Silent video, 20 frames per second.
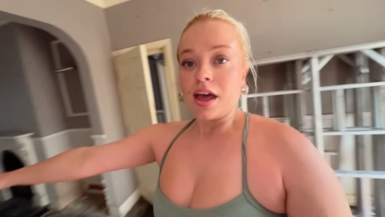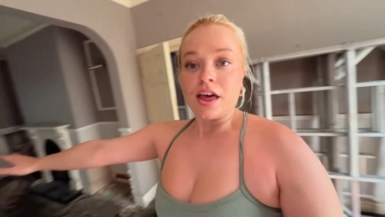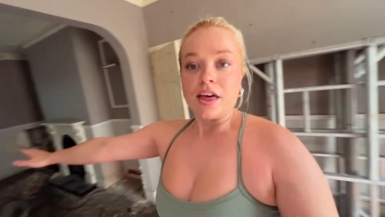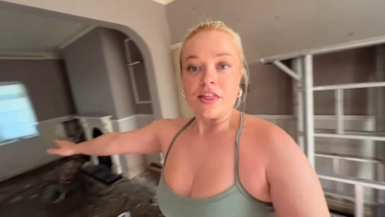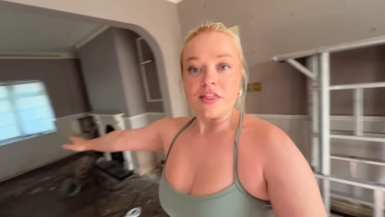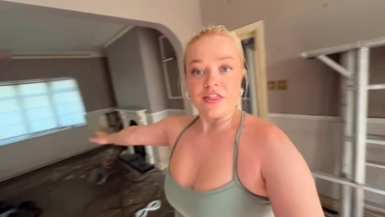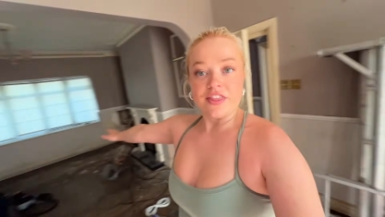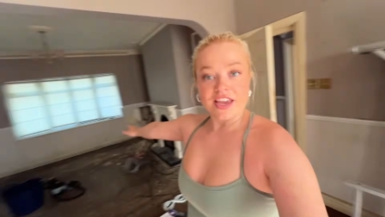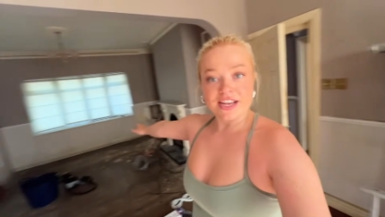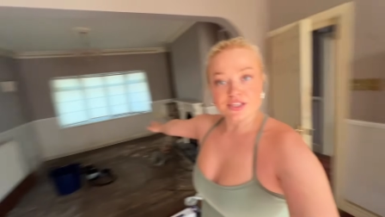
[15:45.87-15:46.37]

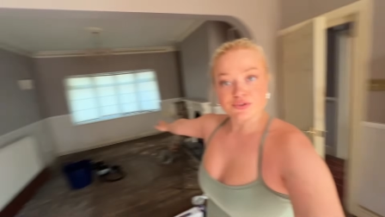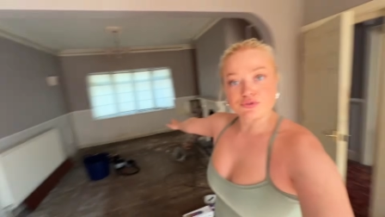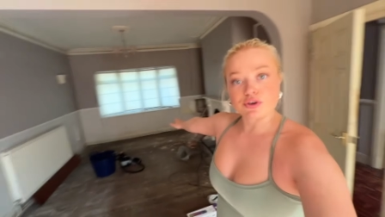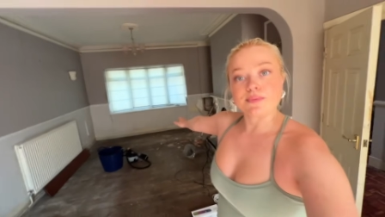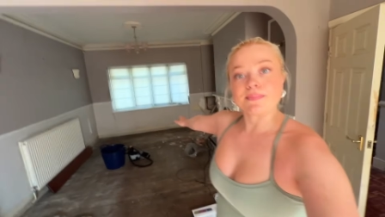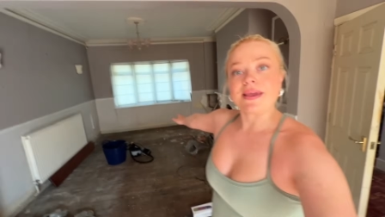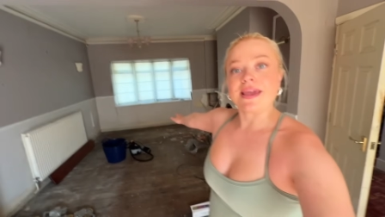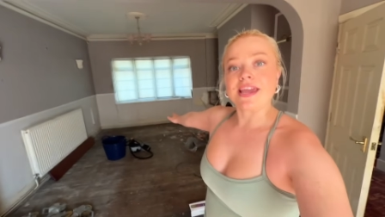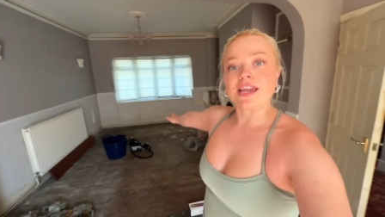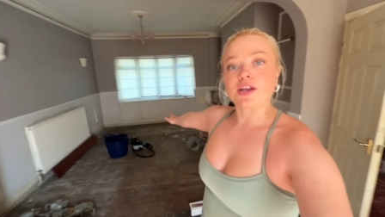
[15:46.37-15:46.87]
This room
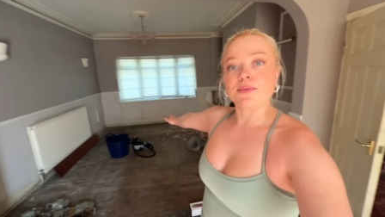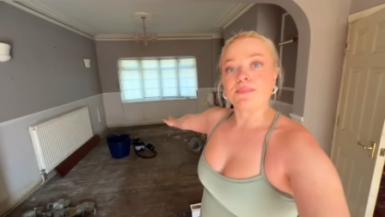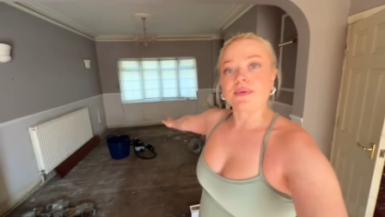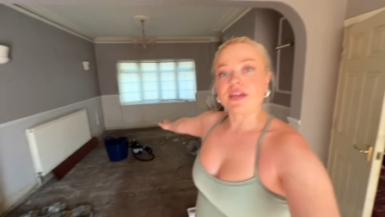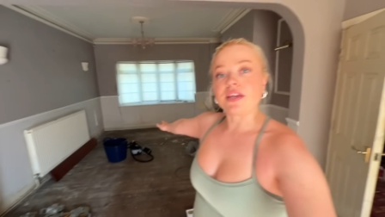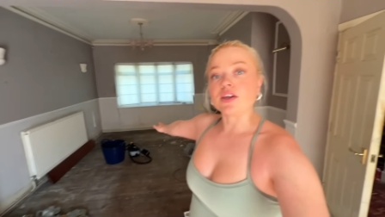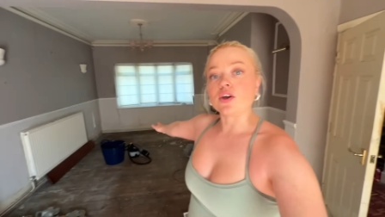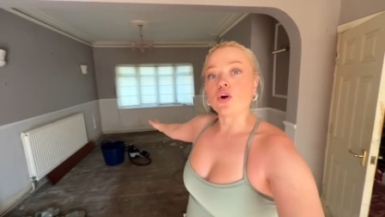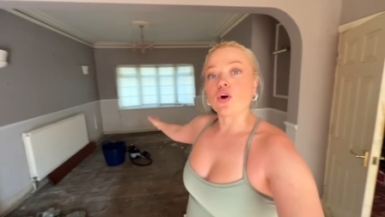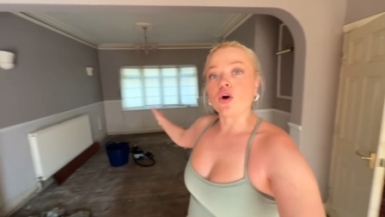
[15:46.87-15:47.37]
here could be
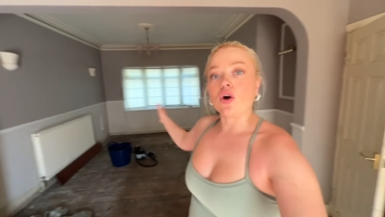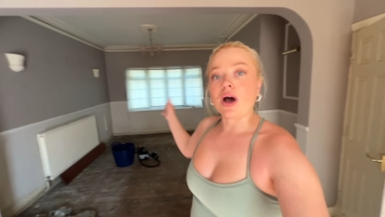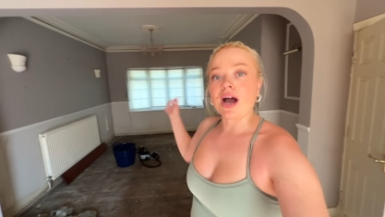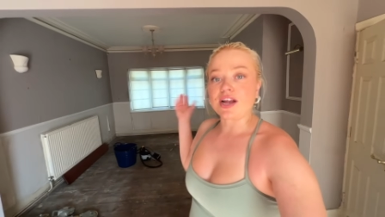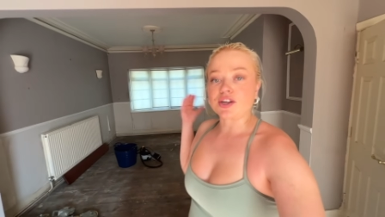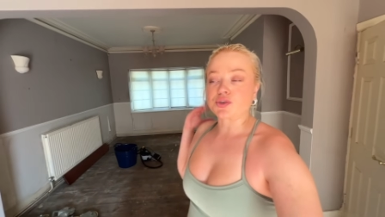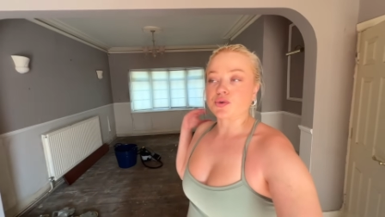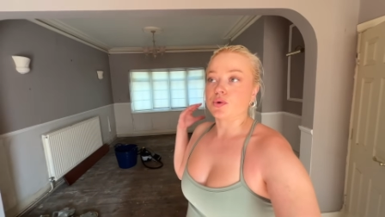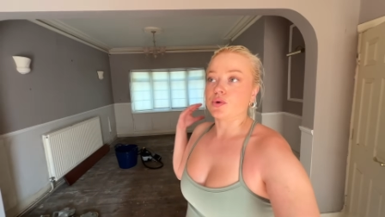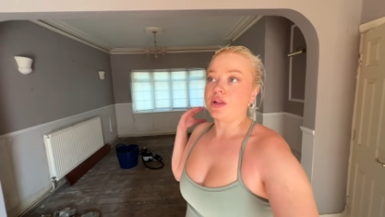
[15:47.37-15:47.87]
your
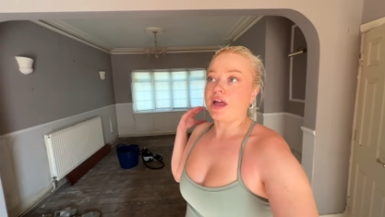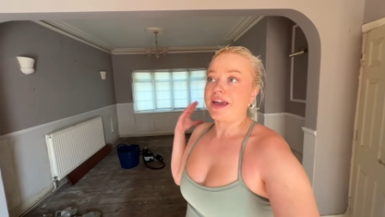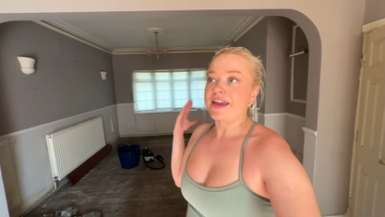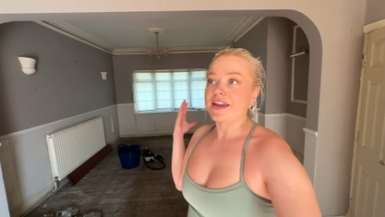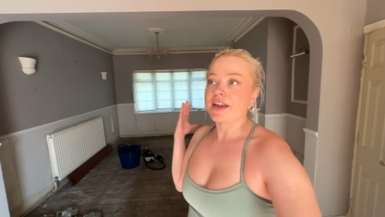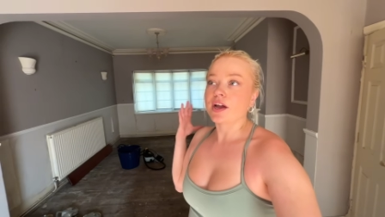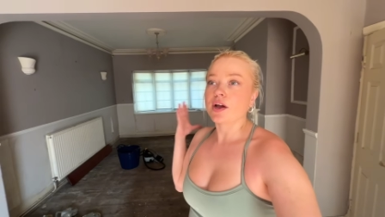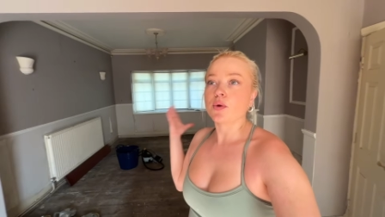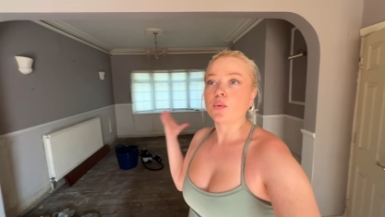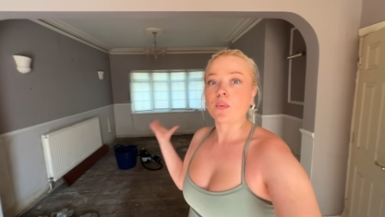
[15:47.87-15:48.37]
actual
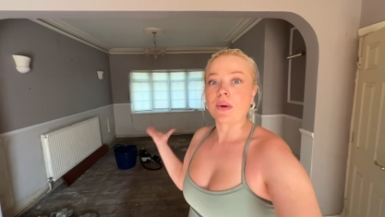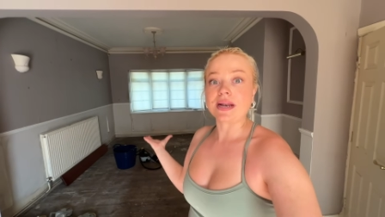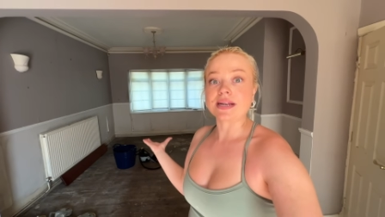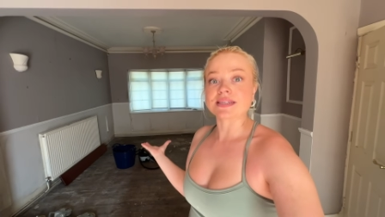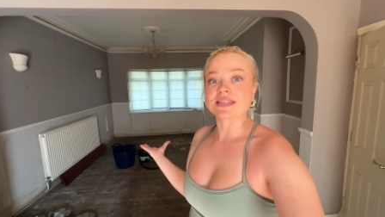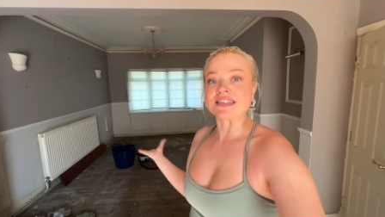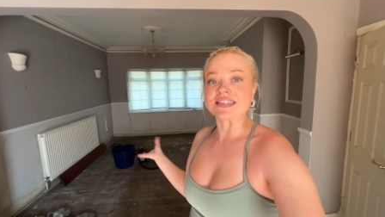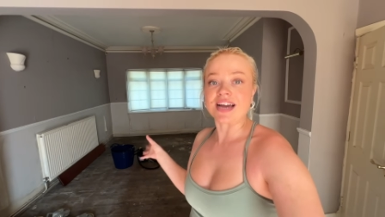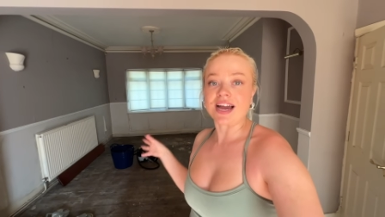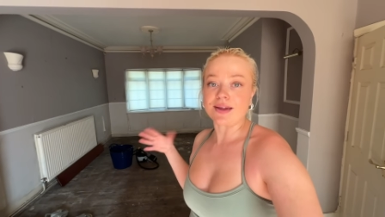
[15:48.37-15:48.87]
like
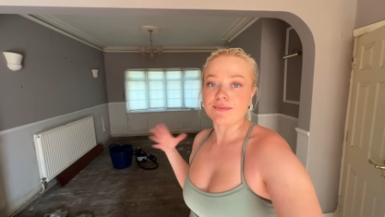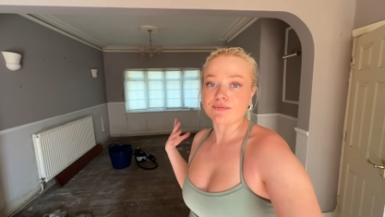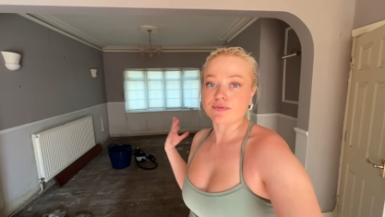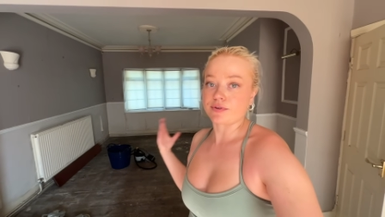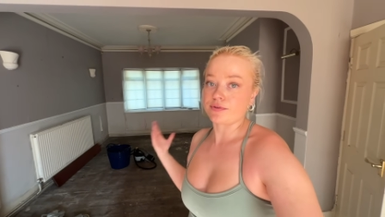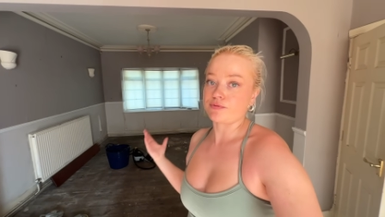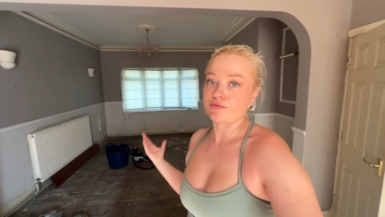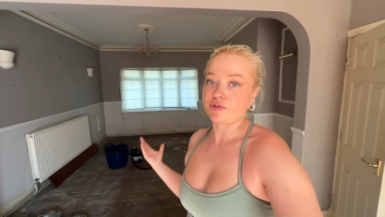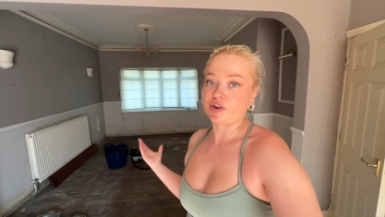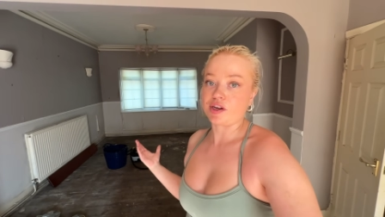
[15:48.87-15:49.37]
wintertime
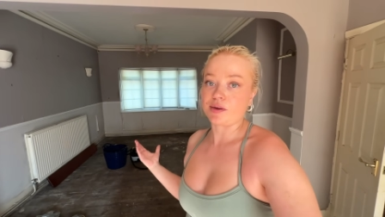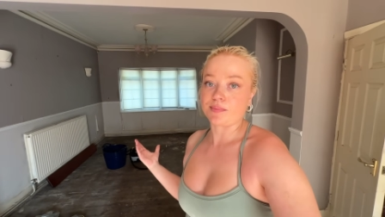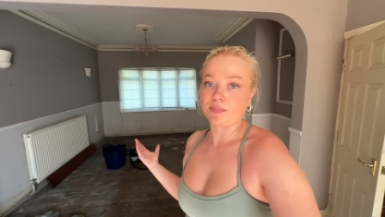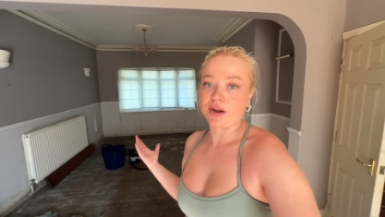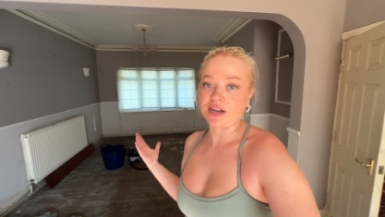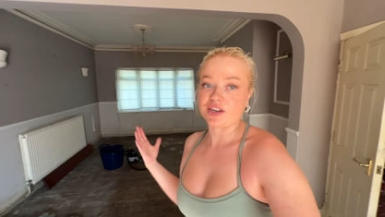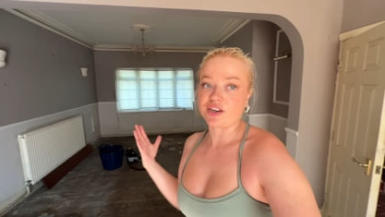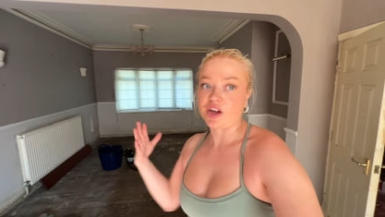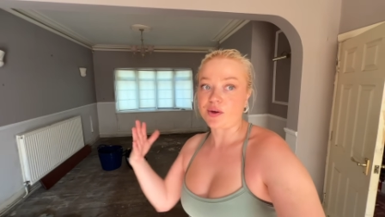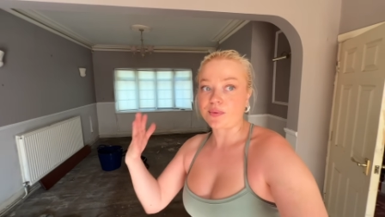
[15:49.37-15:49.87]
front room when
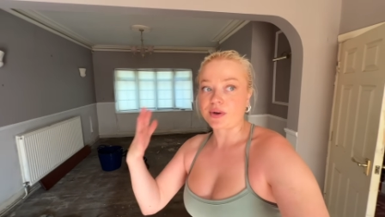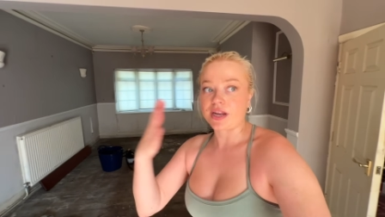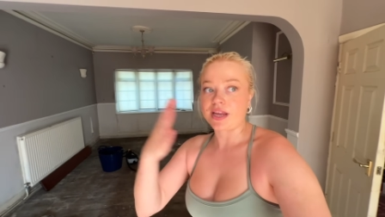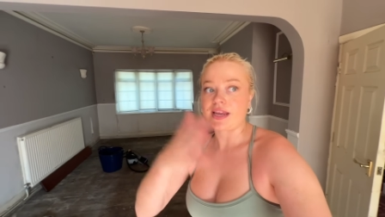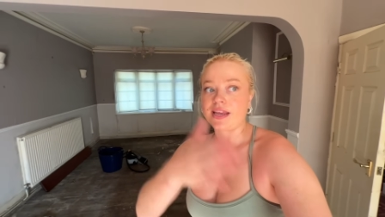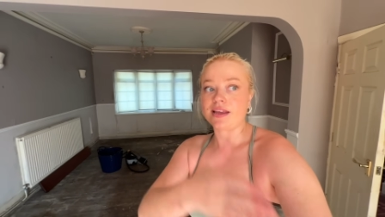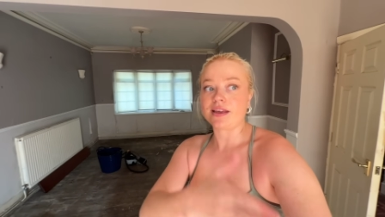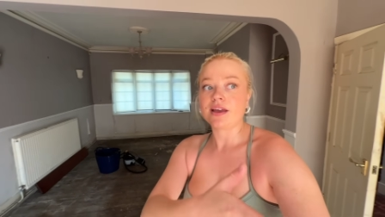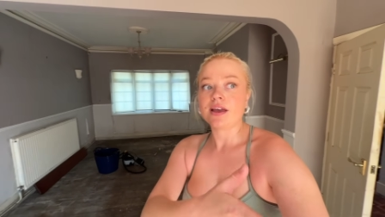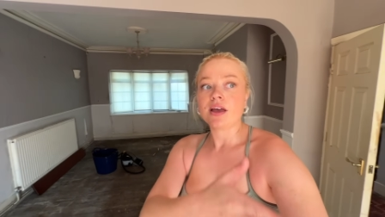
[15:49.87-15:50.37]
you don't want to
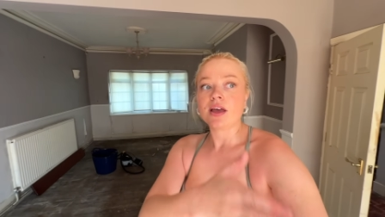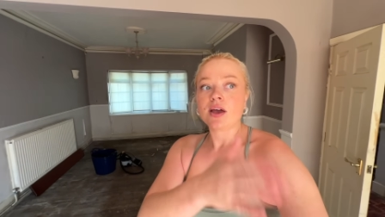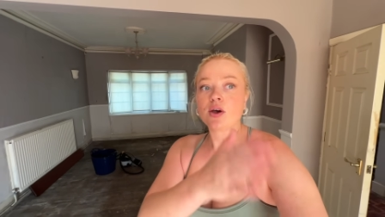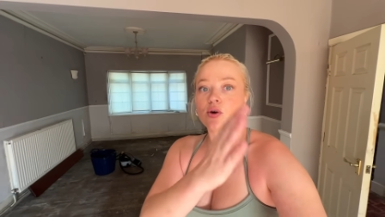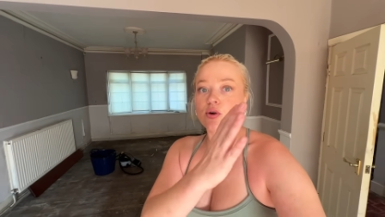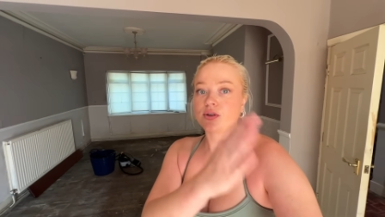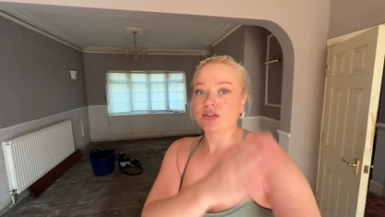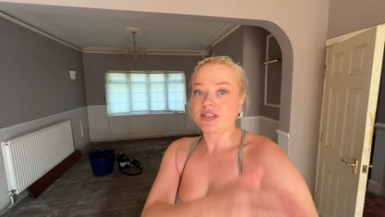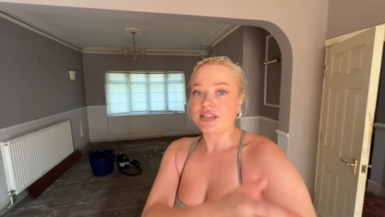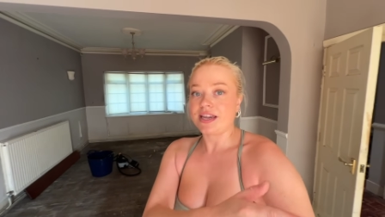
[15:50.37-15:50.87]
heat
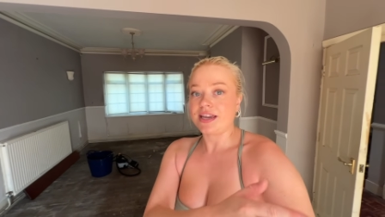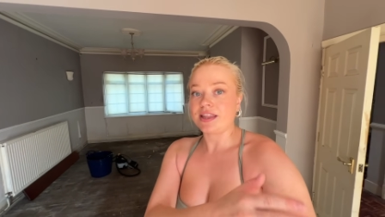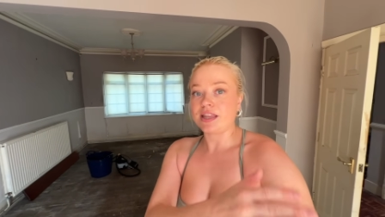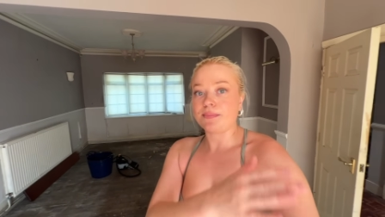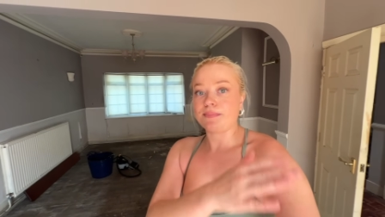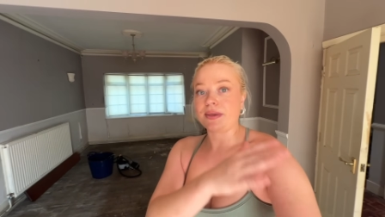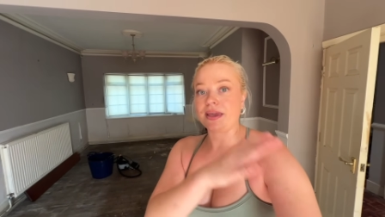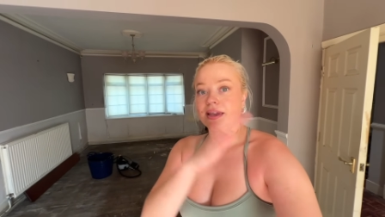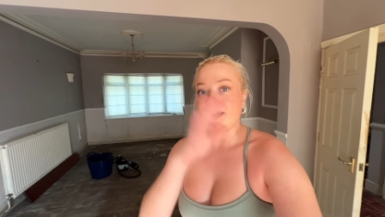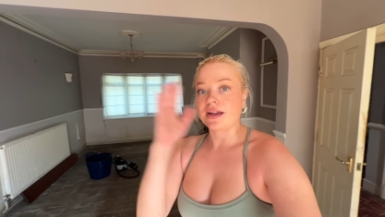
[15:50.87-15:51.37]
or sit in the
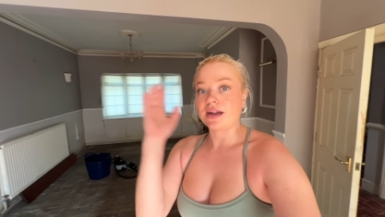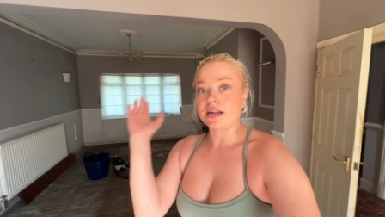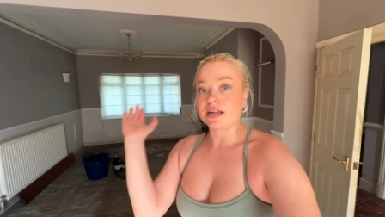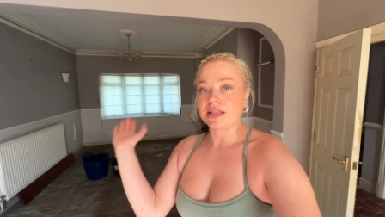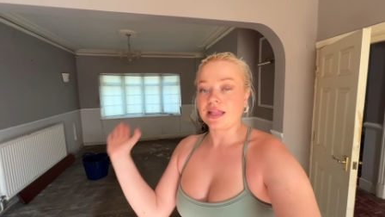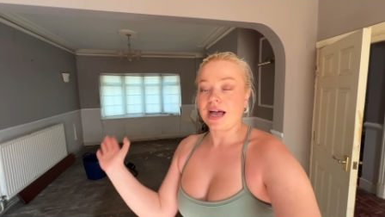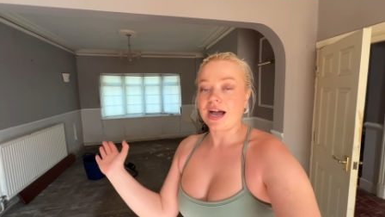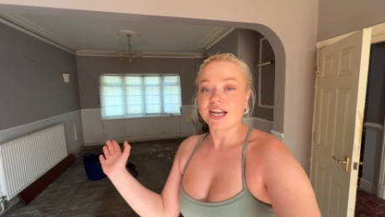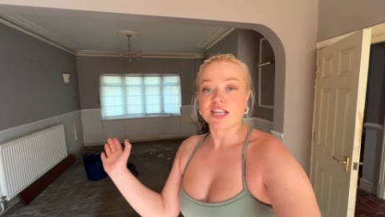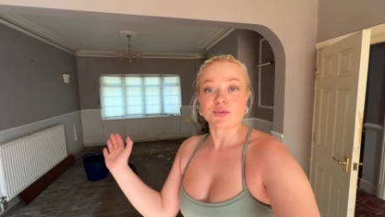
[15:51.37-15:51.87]
big
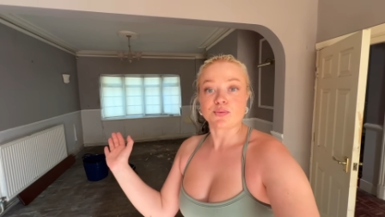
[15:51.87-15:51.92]
glass